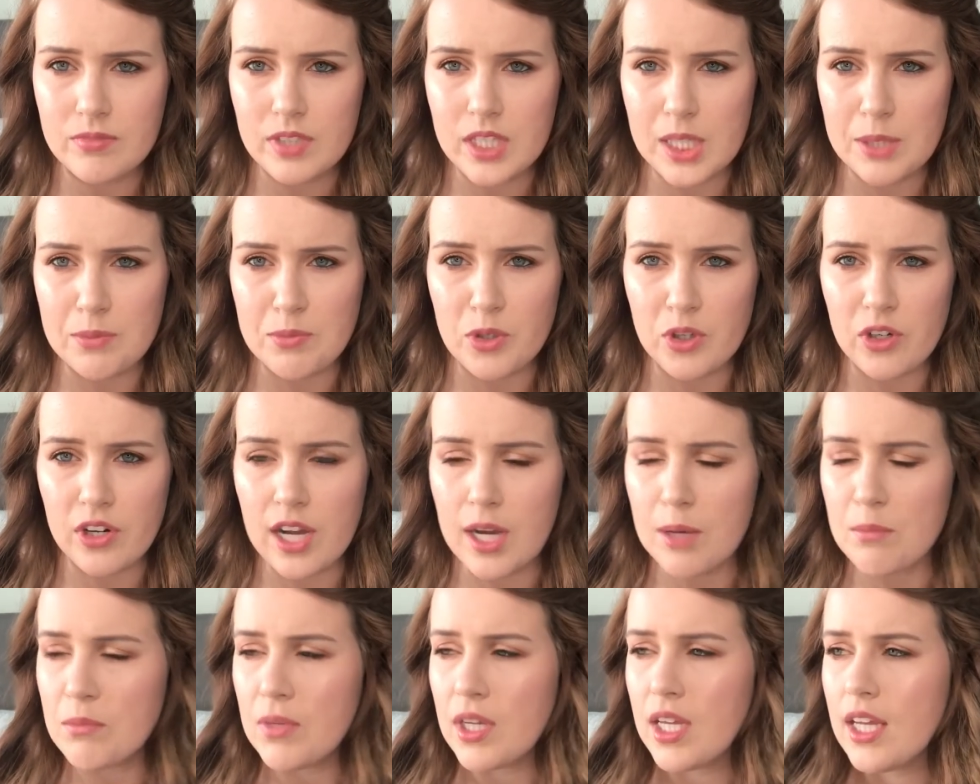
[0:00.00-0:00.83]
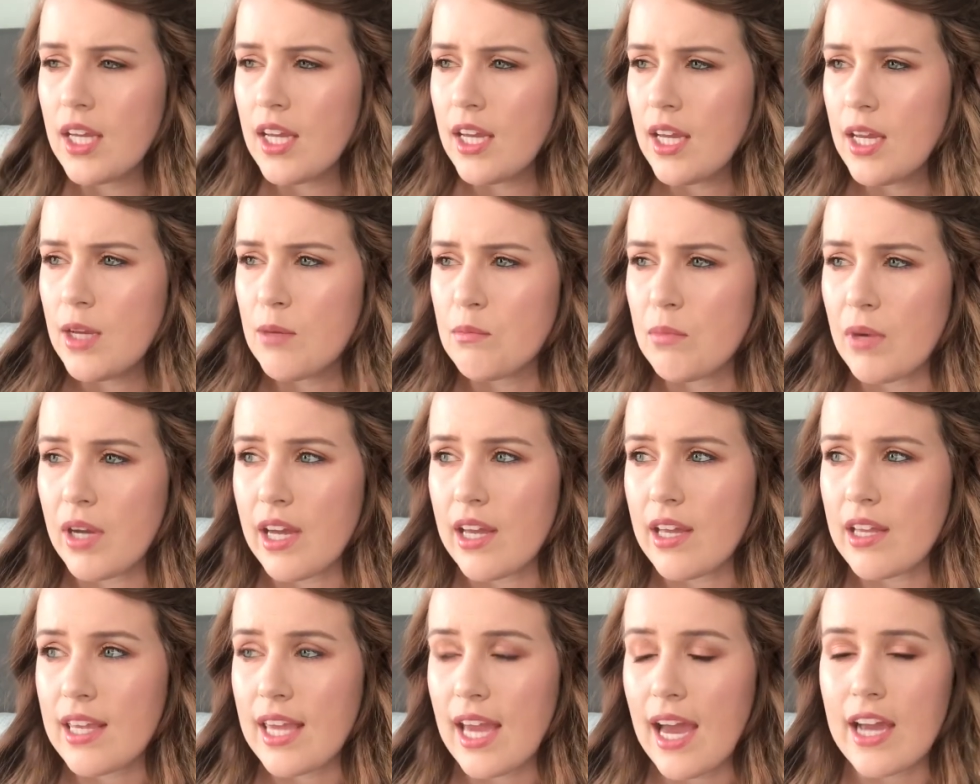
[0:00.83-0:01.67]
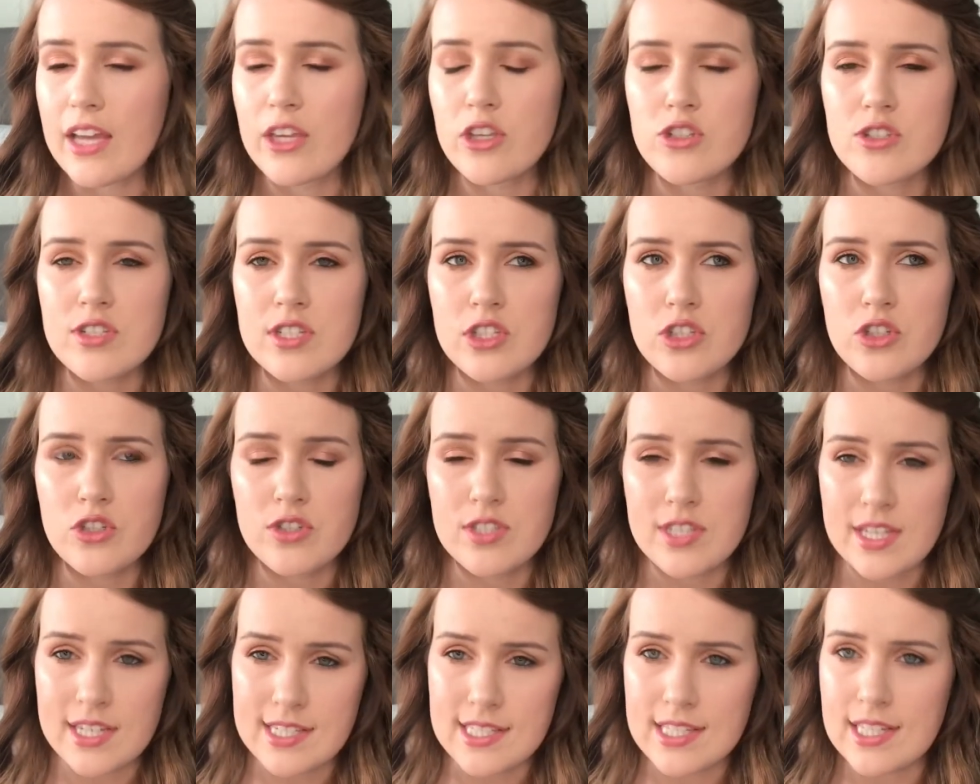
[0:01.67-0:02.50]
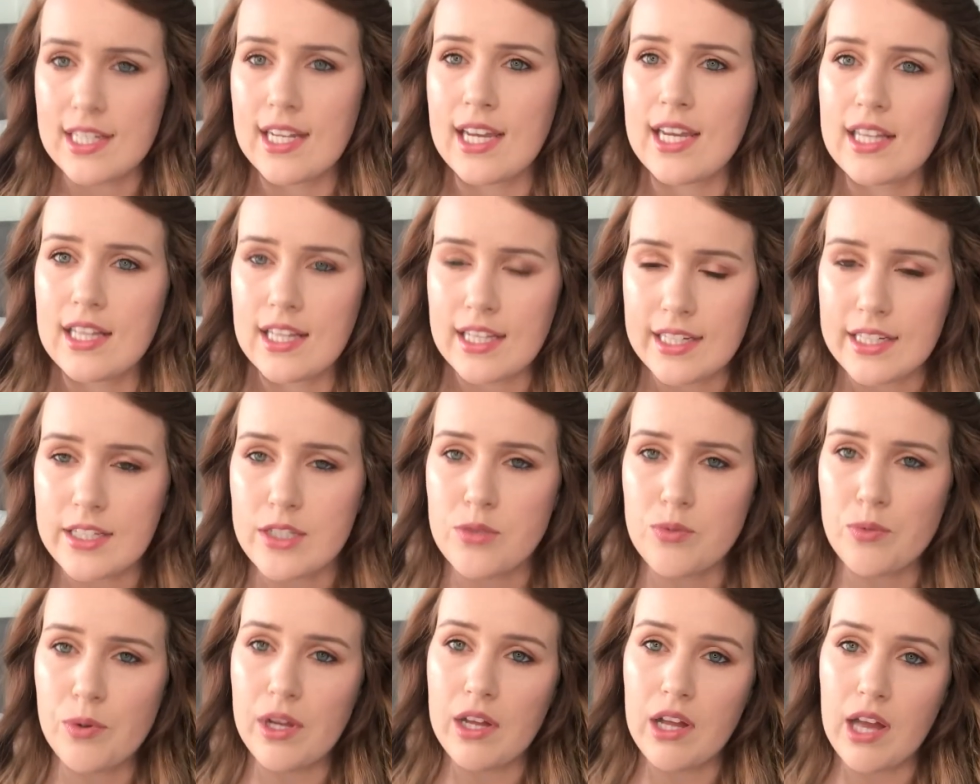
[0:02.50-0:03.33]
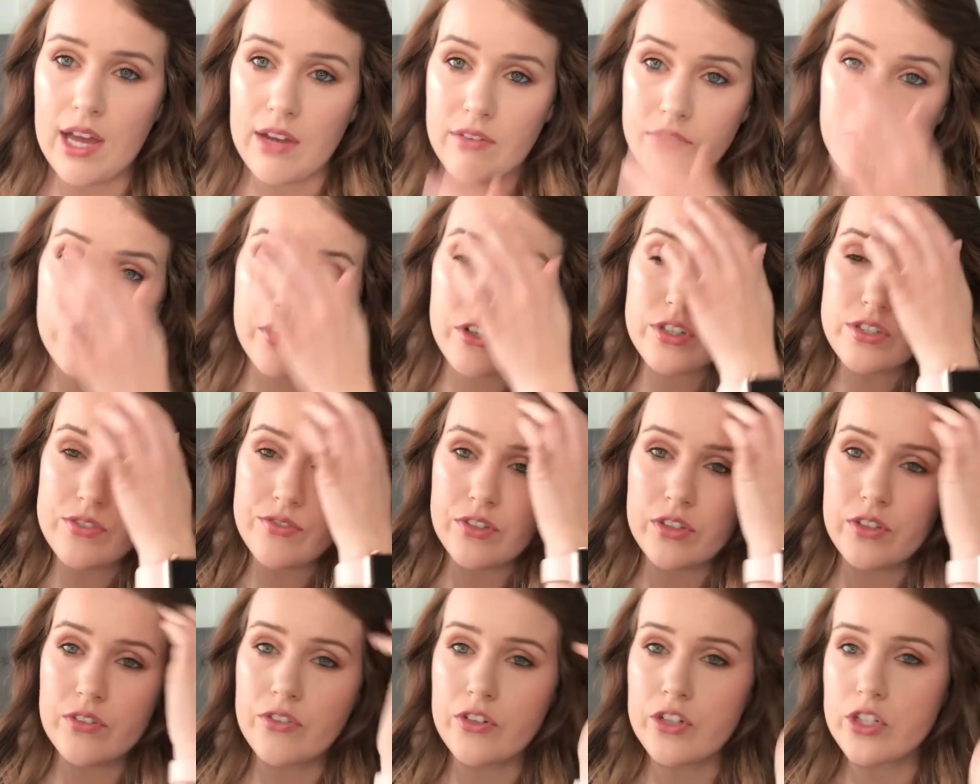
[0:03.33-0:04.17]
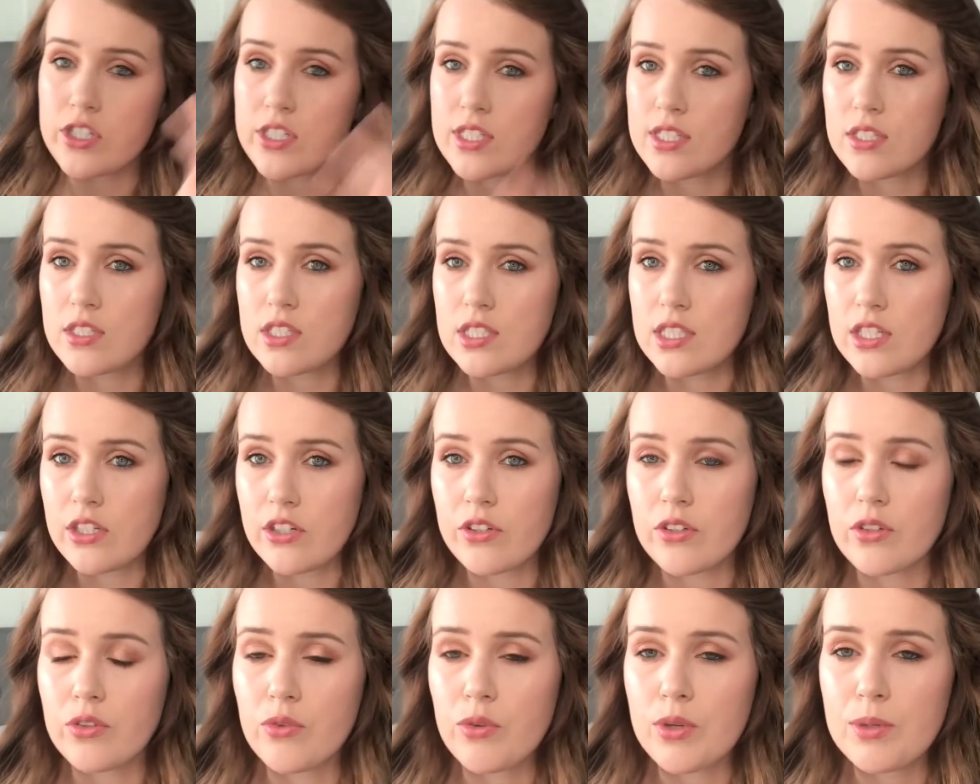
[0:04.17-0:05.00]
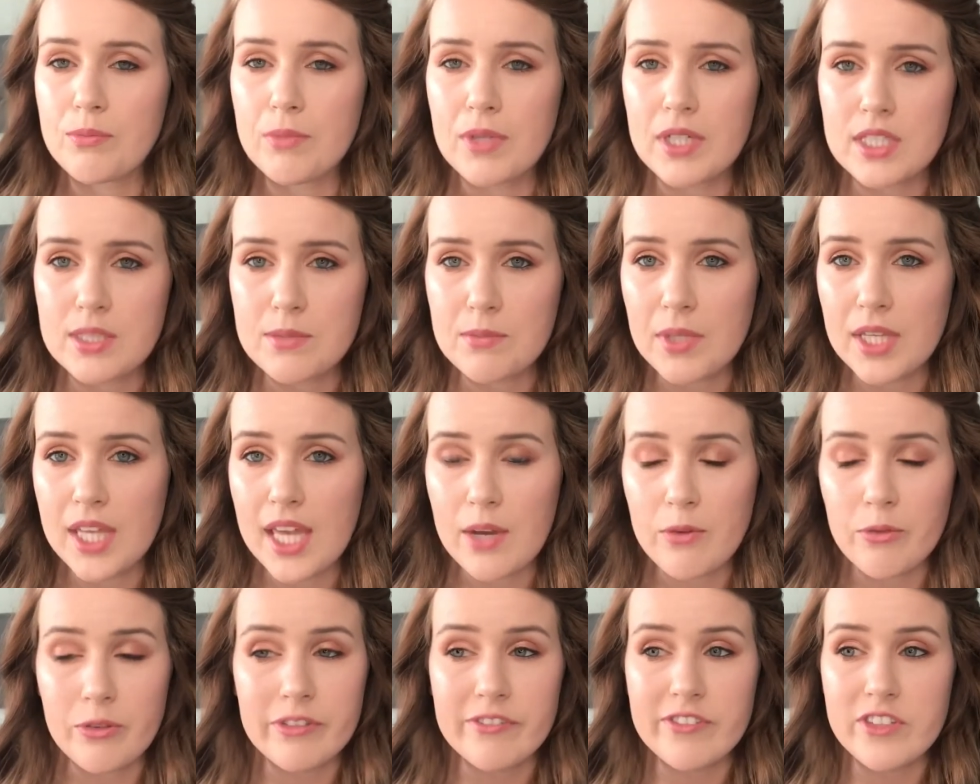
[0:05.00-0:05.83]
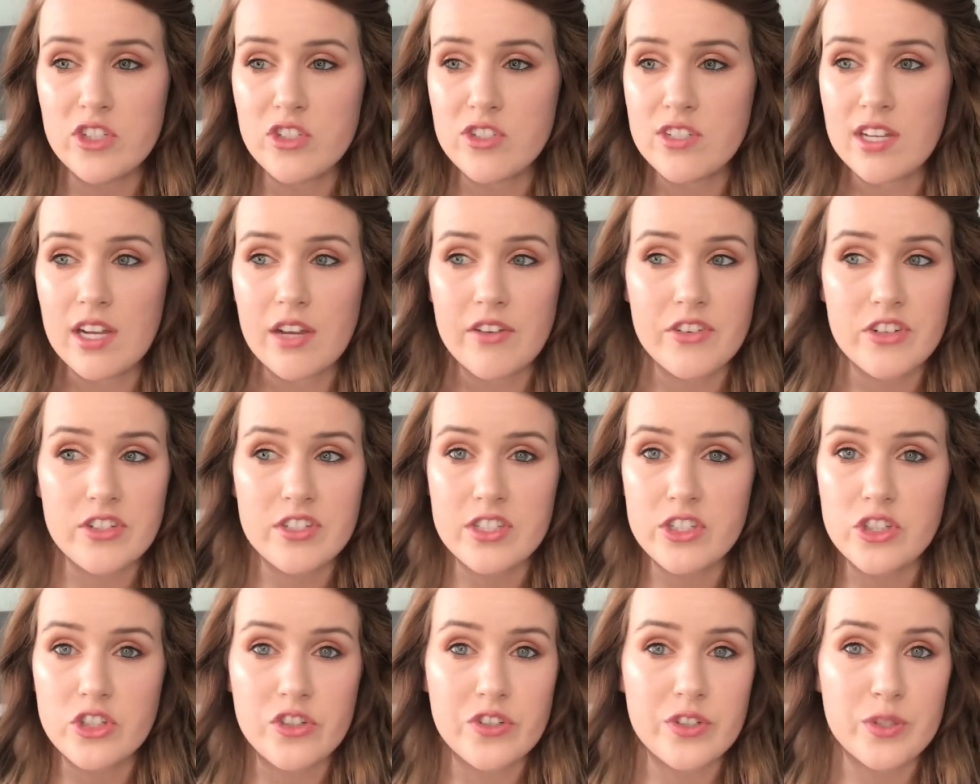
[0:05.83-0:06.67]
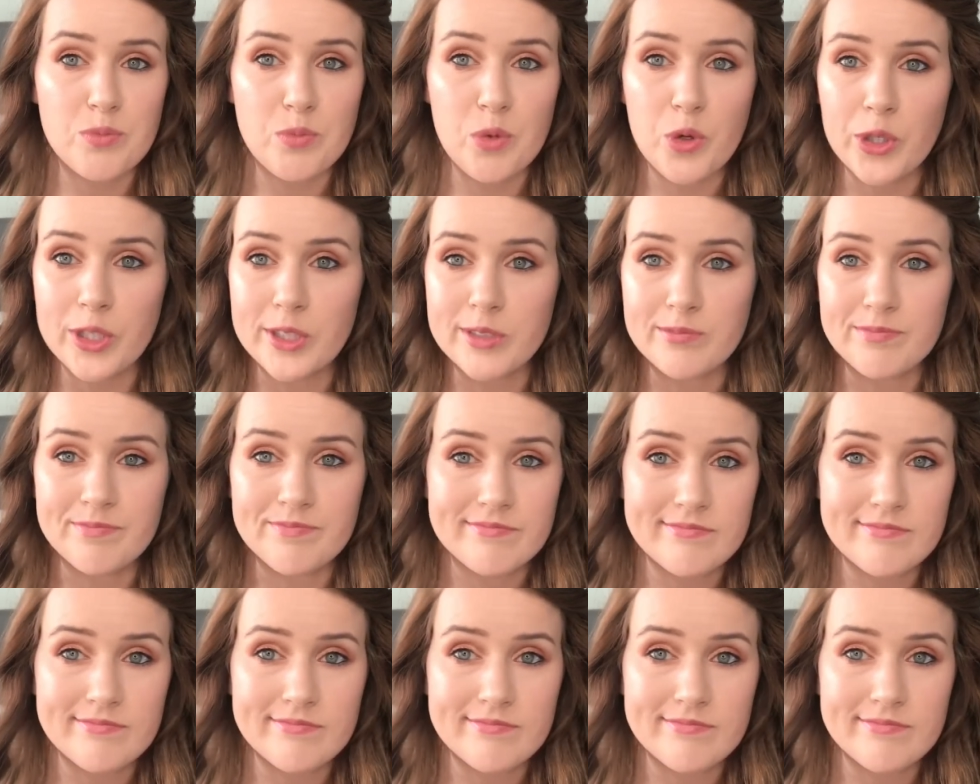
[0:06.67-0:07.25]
keep her up. But yeah, I used to use it as a nightlight as well at first for the first 0 to 3 months. But yeah, we've used it ever since she was born.